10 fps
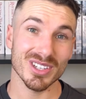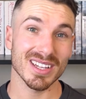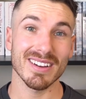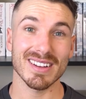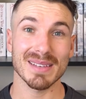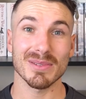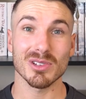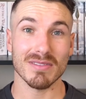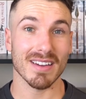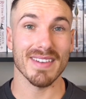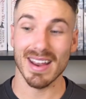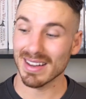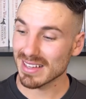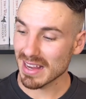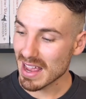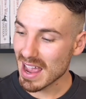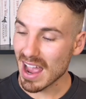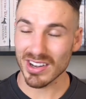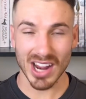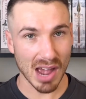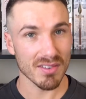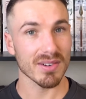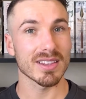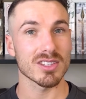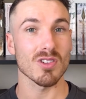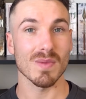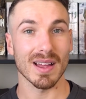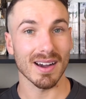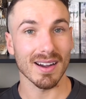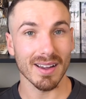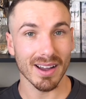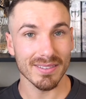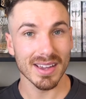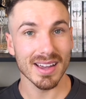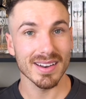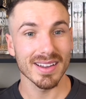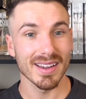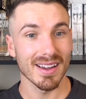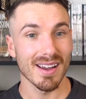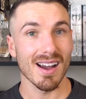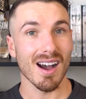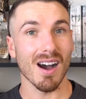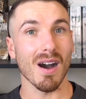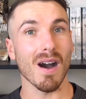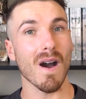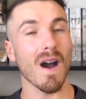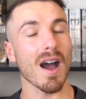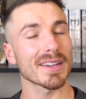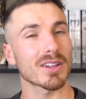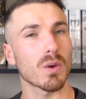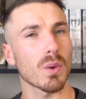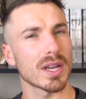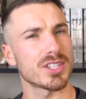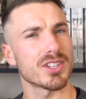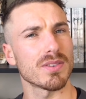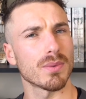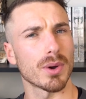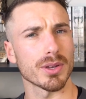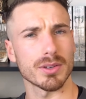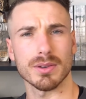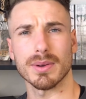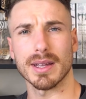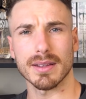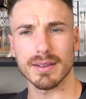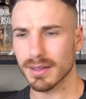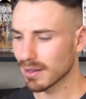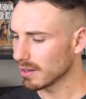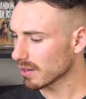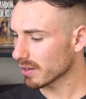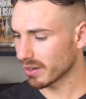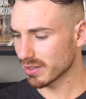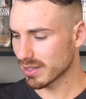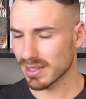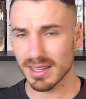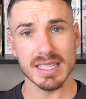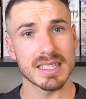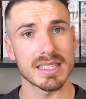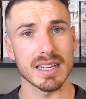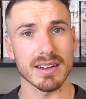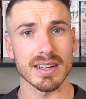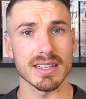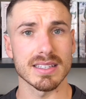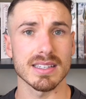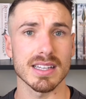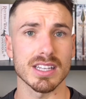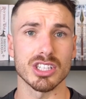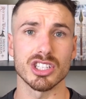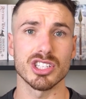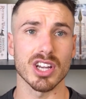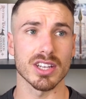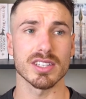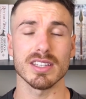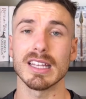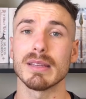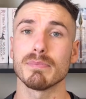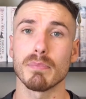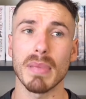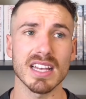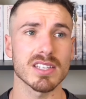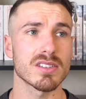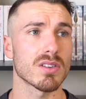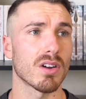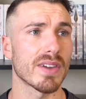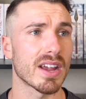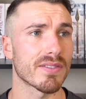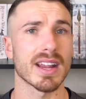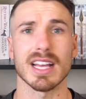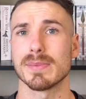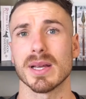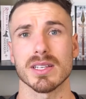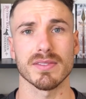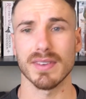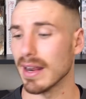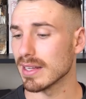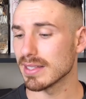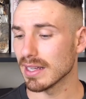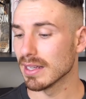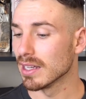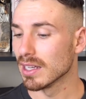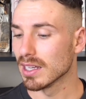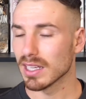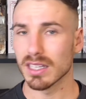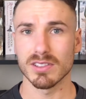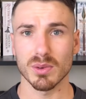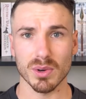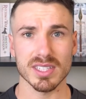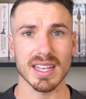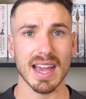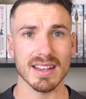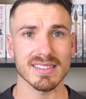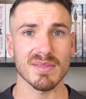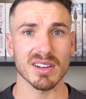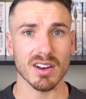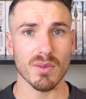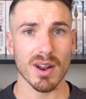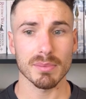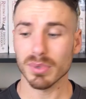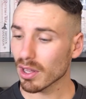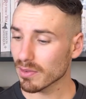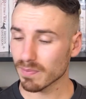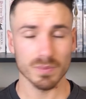hearing someone talk about fantasy, and you haven't read the Stormlight Archive yet, I question what you're doing, because this series is just the best of every aspect of fantasy. If you want to see how someone can write a plot,